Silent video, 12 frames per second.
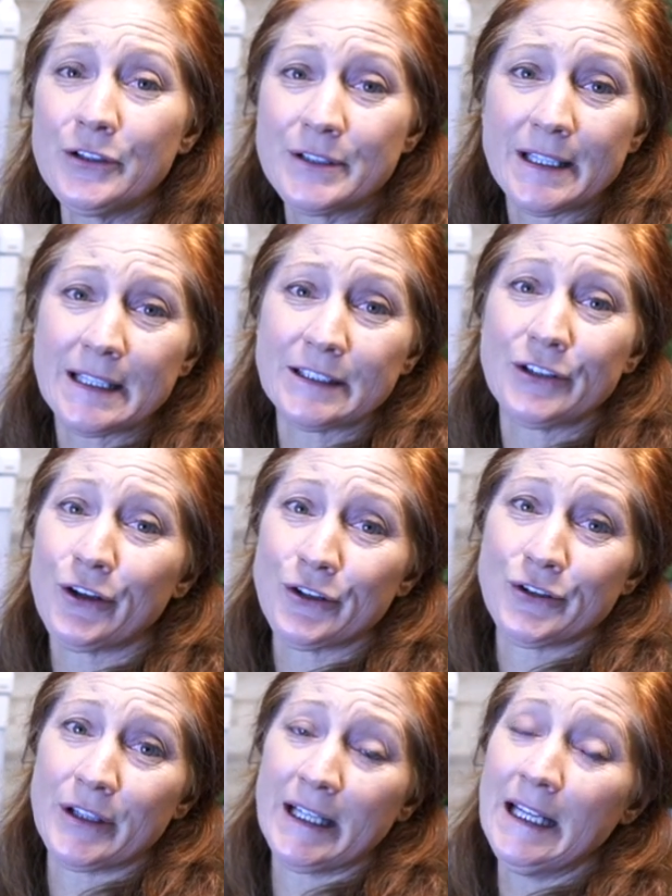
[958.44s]
use it as a
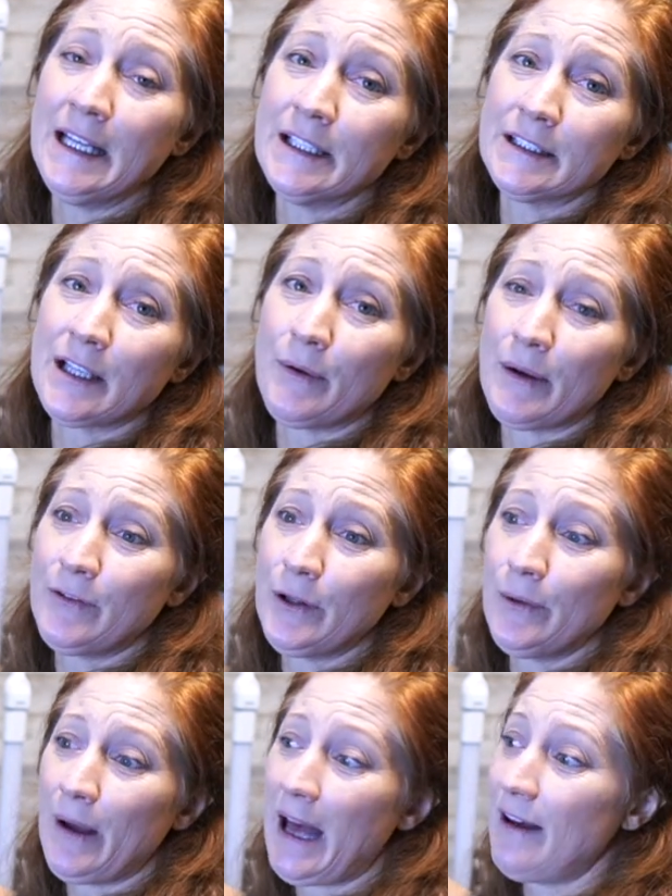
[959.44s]
nursery. So if
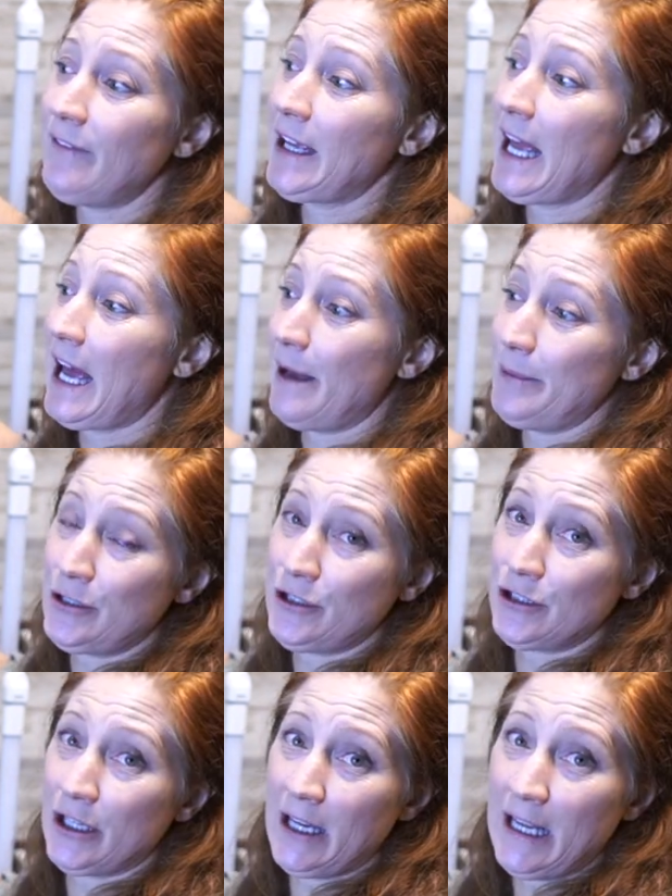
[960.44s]
you have a
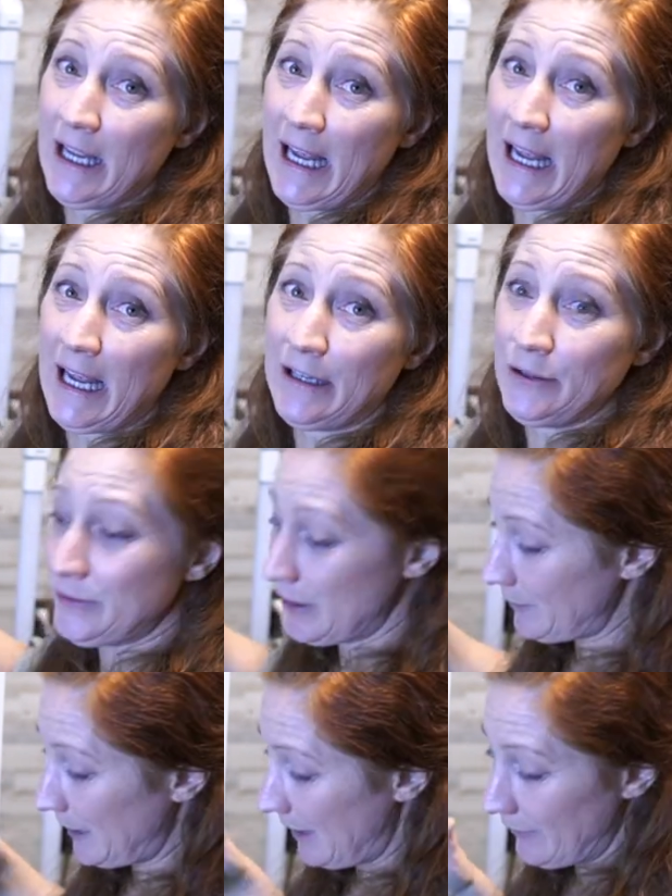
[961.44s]
cabbage and you
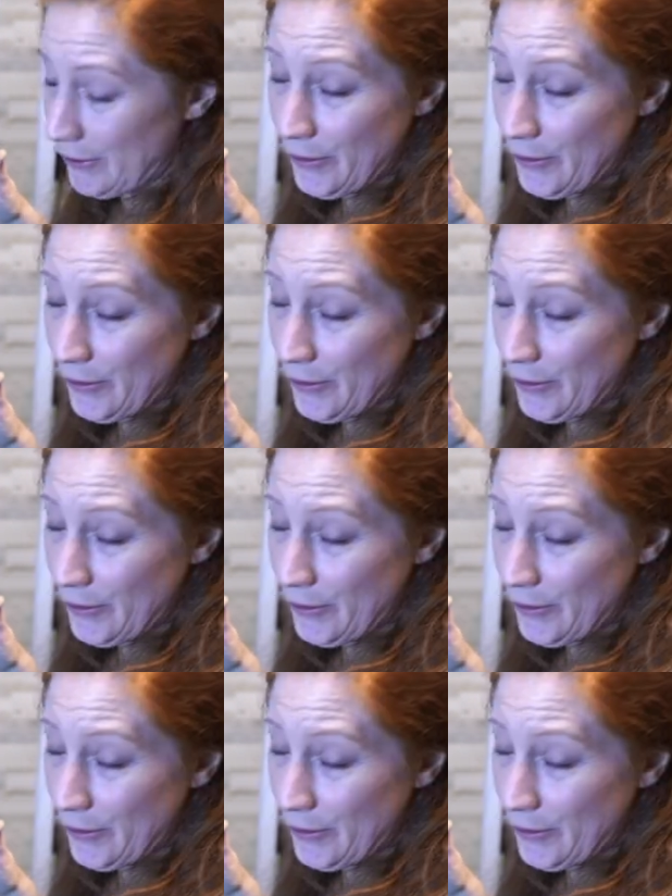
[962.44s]
don't have